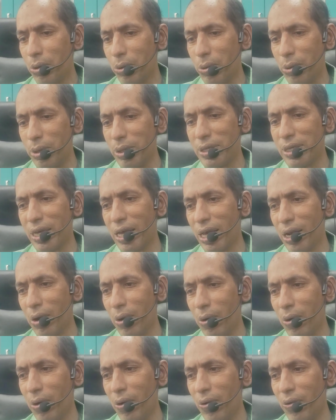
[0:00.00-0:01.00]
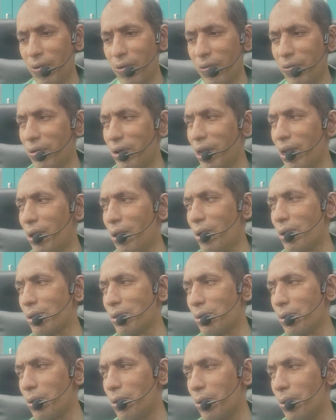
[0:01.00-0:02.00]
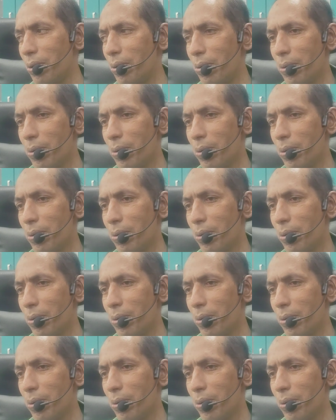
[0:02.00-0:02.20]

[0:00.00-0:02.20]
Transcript: You will see around 15 or so.